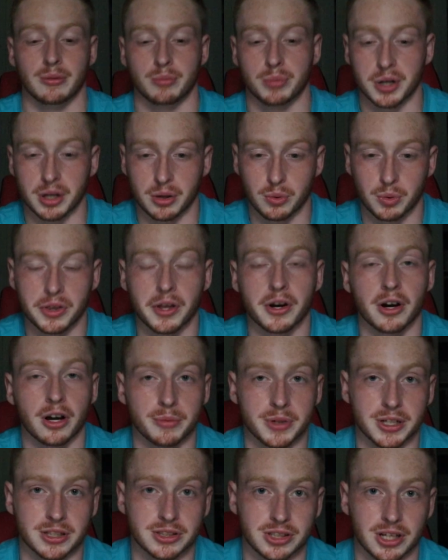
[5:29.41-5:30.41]
But with it all
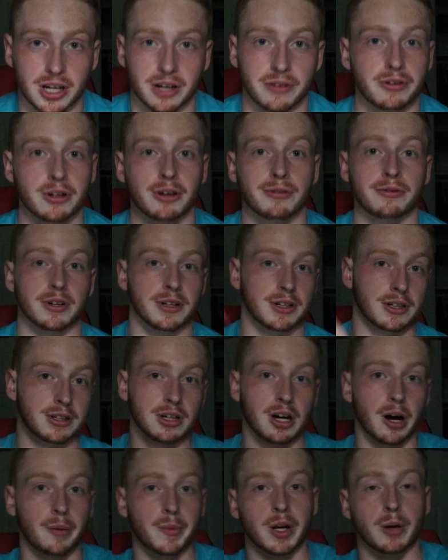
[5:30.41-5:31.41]
being said, feel free to
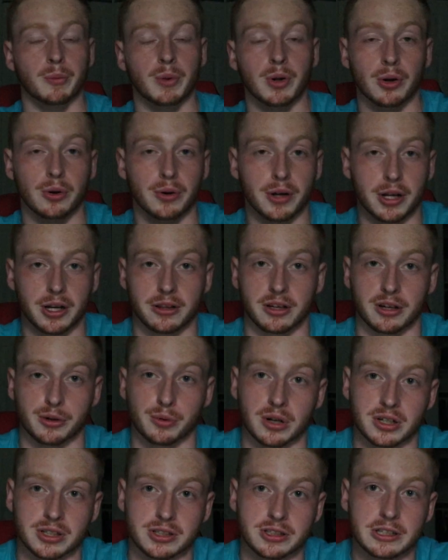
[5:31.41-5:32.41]
comment down below anything you
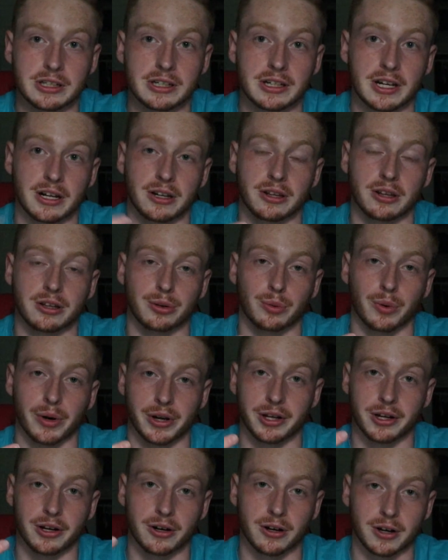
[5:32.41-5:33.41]
want to see, anything you
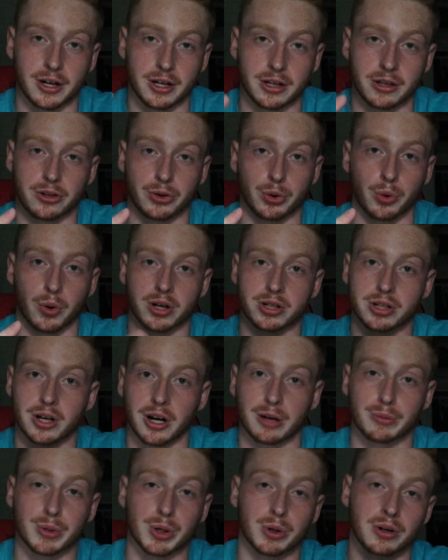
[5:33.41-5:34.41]
want to hear, anything you want to
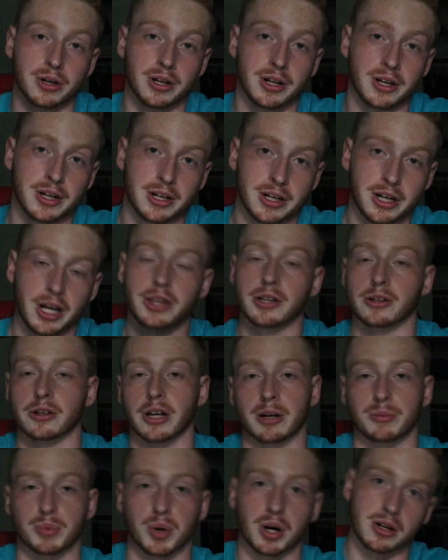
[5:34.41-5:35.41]
talk about. Hit the
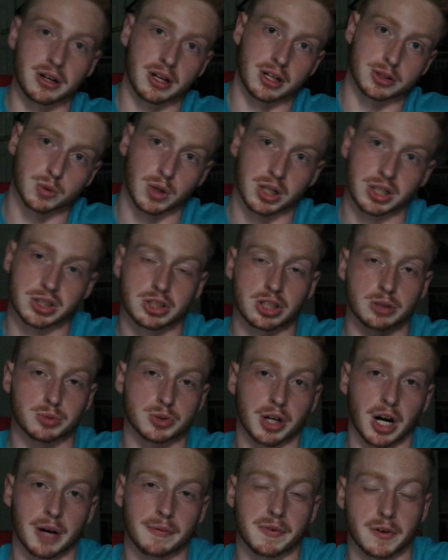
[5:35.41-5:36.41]
like button, as well as
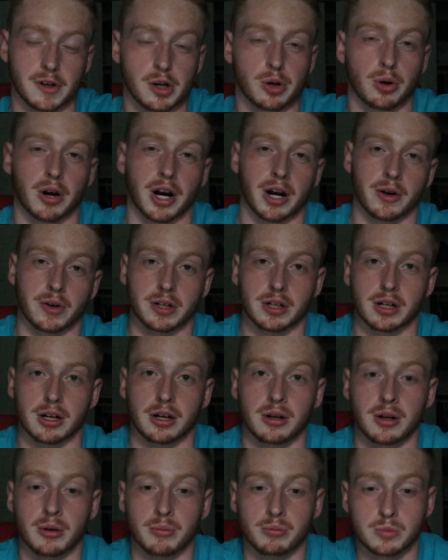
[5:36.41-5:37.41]
subscribe if you're new around
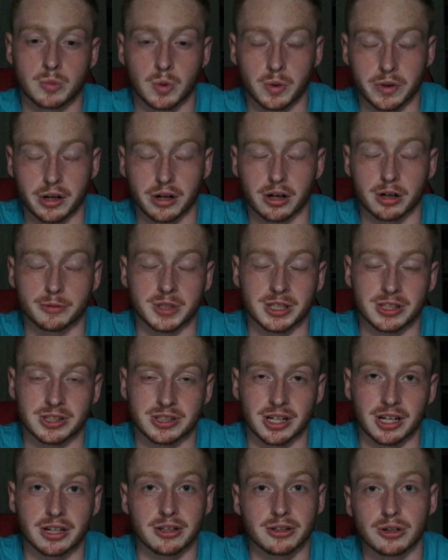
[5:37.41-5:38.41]
here. With that all being
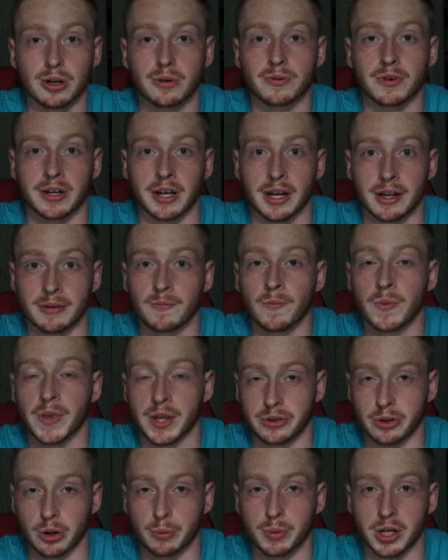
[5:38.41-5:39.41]
said, don't forget,
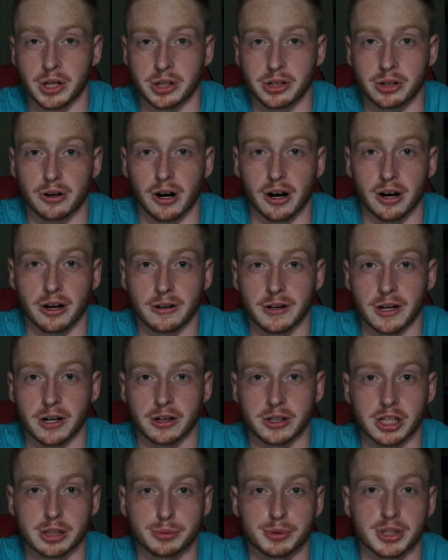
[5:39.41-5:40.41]
don't party too hard, and
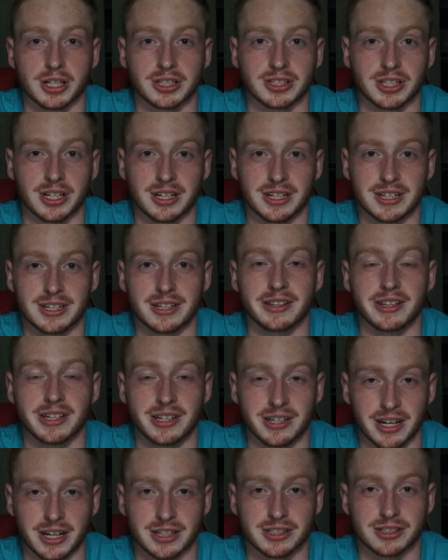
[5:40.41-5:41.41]
I'll catch you guys again in the
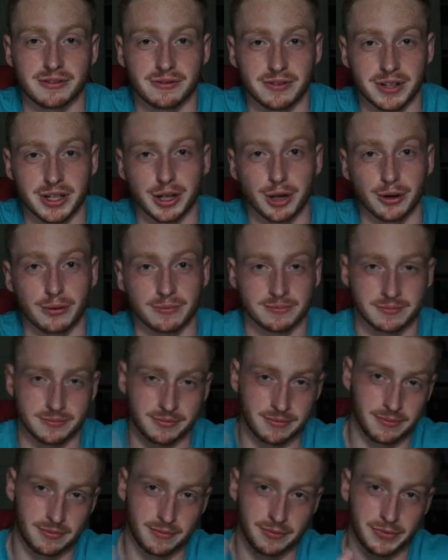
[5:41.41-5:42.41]
next video.
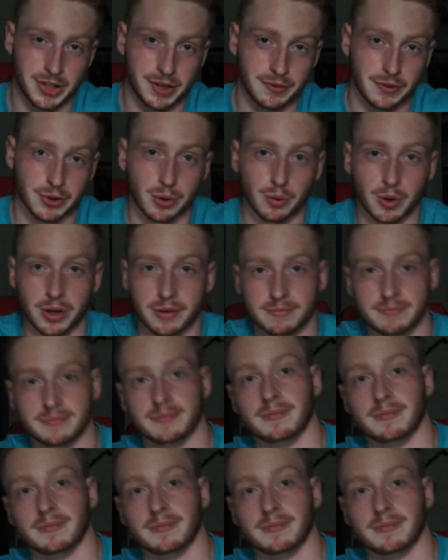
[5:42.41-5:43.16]
Have a good one.